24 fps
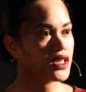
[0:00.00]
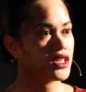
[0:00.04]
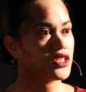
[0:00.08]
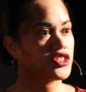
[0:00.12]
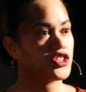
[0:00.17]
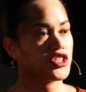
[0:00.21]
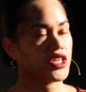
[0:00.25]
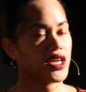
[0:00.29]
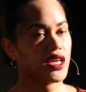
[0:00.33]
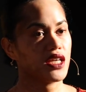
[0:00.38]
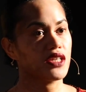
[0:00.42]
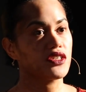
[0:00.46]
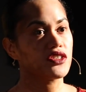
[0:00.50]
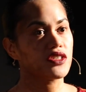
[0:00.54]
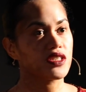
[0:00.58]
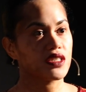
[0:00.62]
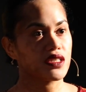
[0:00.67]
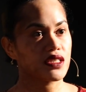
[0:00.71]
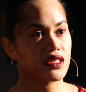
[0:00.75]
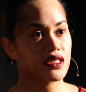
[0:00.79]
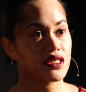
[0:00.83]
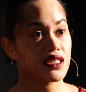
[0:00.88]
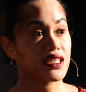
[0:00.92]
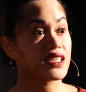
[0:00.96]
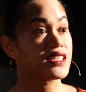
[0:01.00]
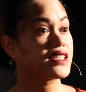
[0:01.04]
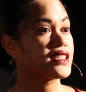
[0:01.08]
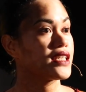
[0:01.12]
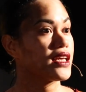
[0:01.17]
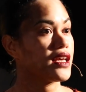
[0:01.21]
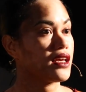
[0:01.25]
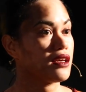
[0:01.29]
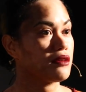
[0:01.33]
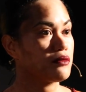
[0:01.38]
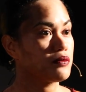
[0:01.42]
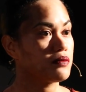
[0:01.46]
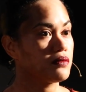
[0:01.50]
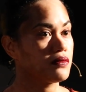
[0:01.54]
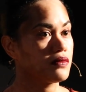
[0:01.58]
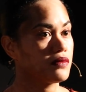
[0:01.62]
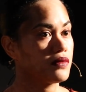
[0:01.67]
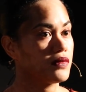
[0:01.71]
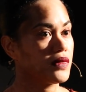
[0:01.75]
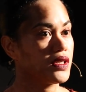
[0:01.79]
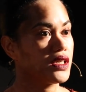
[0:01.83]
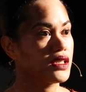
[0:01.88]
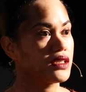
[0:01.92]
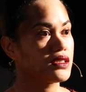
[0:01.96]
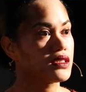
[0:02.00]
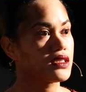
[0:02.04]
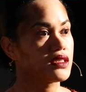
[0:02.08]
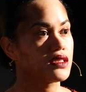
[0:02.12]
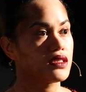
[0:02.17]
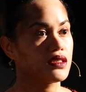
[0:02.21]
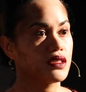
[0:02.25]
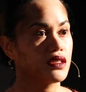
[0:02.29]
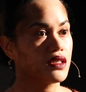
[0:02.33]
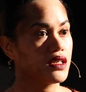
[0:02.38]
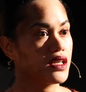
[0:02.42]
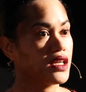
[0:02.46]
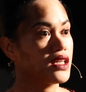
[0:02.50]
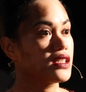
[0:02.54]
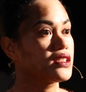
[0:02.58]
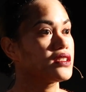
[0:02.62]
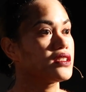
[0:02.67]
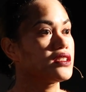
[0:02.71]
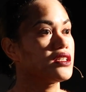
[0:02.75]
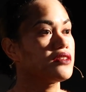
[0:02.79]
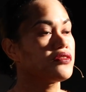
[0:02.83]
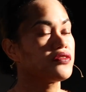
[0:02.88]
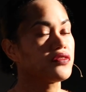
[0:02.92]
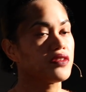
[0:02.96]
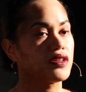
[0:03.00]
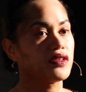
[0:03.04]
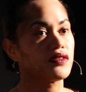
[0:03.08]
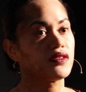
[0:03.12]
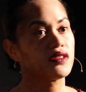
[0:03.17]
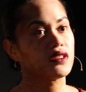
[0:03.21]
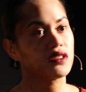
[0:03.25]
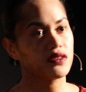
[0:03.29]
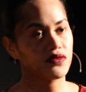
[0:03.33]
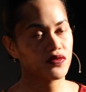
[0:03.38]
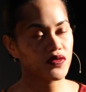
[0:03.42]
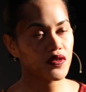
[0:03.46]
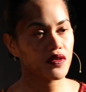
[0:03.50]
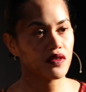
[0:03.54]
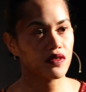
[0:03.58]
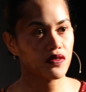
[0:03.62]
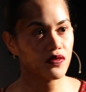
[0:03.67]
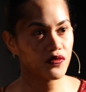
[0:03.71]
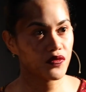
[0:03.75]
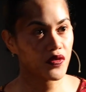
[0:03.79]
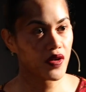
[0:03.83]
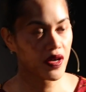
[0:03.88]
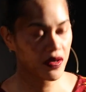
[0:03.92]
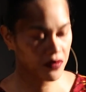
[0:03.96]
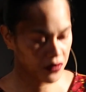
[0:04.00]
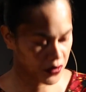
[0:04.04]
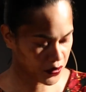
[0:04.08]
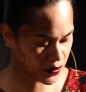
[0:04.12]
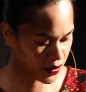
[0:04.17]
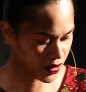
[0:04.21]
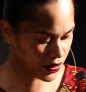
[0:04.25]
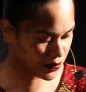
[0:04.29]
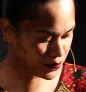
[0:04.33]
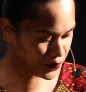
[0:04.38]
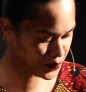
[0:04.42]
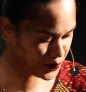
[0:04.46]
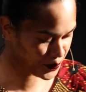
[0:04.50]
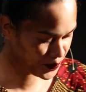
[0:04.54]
changes the same. It's different for everyone.